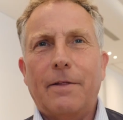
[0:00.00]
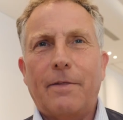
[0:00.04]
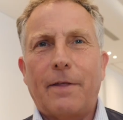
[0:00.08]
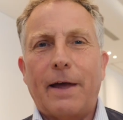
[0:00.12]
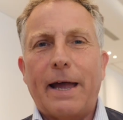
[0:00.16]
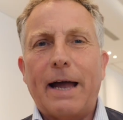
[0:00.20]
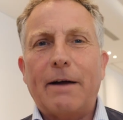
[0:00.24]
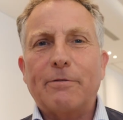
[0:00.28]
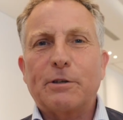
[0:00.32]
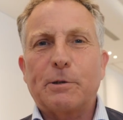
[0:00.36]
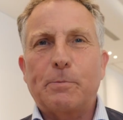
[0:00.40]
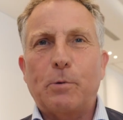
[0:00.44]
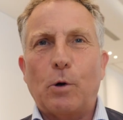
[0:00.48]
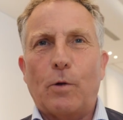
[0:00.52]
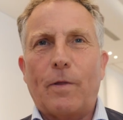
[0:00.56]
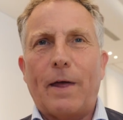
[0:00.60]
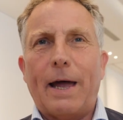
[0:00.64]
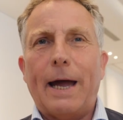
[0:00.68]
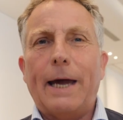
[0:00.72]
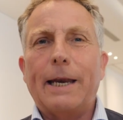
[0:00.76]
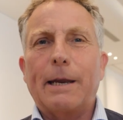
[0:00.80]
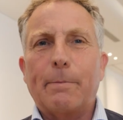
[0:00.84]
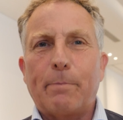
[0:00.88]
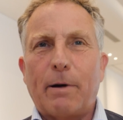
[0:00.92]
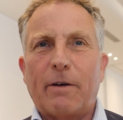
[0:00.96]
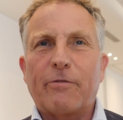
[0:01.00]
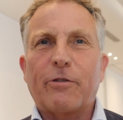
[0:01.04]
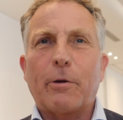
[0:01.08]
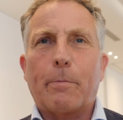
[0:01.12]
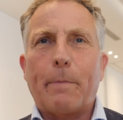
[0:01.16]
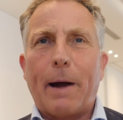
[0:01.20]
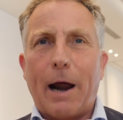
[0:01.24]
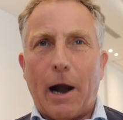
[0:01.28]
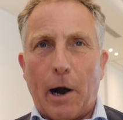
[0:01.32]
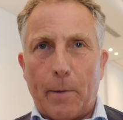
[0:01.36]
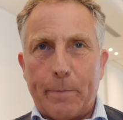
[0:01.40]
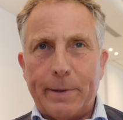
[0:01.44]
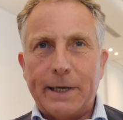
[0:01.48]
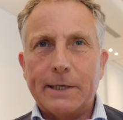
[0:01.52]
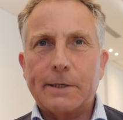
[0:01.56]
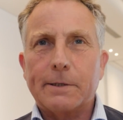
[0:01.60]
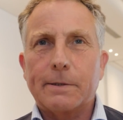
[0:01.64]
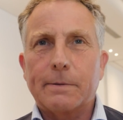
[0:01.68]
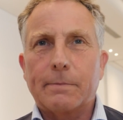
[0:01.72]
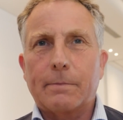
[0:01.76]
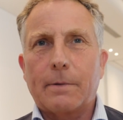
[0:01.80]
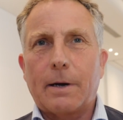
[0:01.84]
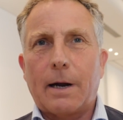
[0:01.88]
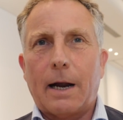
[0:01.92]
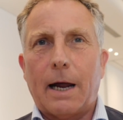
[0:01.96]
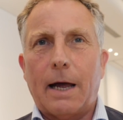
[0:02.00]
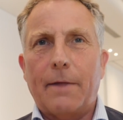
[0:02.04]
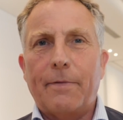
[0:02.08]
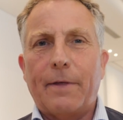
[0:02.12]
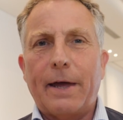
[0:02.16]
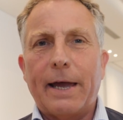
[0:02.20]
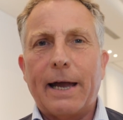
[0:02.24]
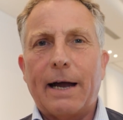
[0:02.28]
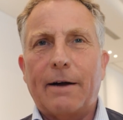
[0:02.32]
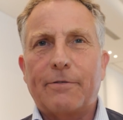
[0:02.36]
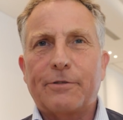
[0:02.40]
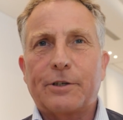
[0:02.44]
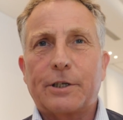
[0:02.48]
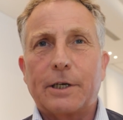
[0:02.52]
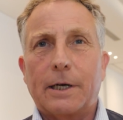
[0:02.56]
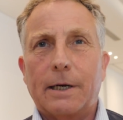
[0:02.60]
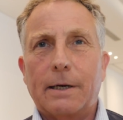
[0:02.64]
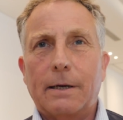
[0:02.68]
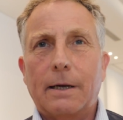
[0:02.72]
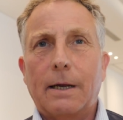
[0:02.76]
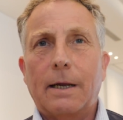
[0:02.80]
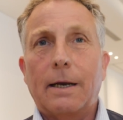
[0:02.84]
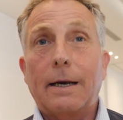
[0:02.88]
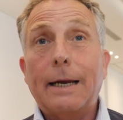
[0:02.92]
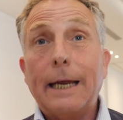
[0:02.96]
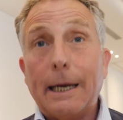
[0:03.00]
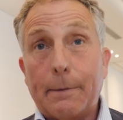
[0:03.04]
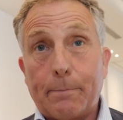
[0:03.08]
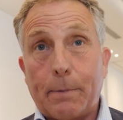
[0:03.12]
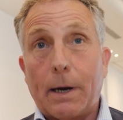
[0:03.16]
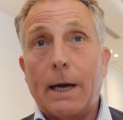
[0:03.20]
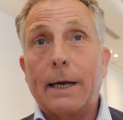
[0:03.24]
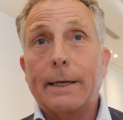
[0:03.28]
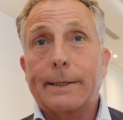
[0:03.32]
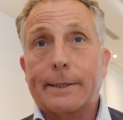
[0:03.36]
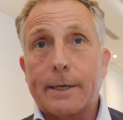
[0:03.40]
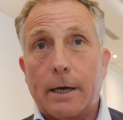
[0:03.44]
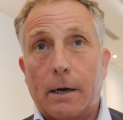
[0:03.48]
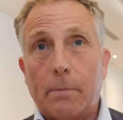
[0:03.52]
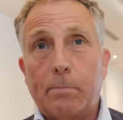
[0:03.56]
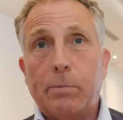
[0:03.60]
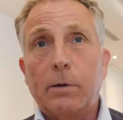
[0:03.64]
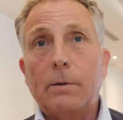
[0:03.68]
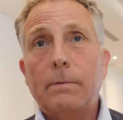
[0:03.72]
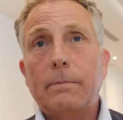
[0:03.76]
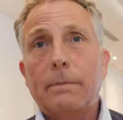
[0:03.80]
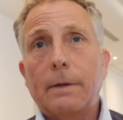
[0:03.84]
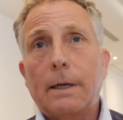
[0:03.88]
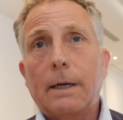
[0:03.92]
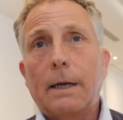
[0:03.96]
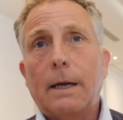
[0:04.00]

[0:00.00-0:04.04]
They have to put their head above the parapet and they have to lead by example.